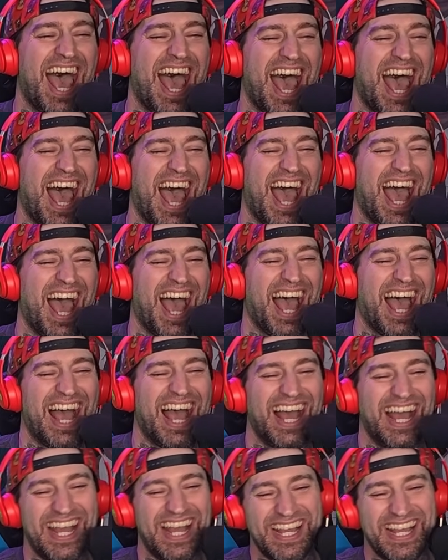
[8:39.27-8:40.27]

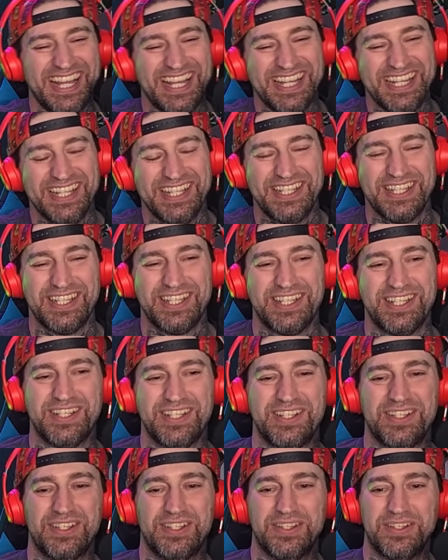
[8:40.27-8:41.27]

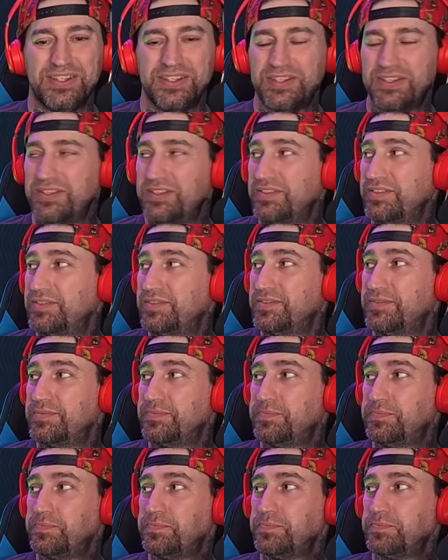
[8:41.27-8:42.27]

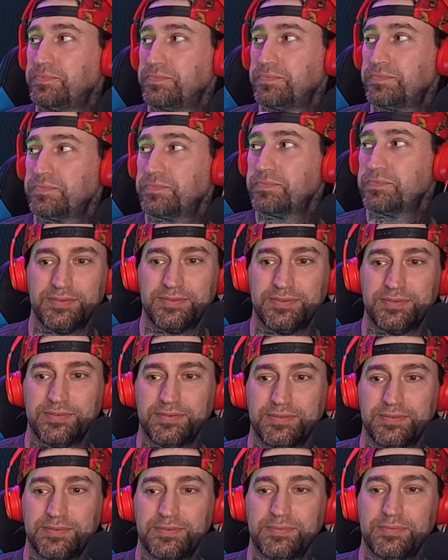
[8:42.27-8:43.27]

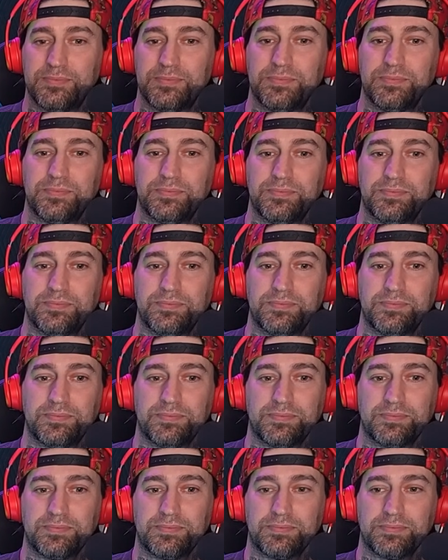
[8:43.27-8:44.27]

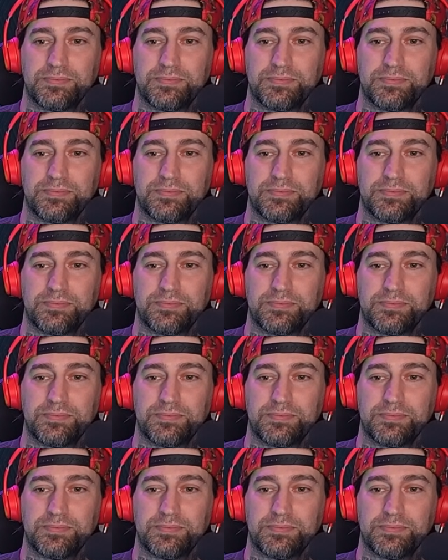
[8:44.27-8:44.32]
This person isn't speaking.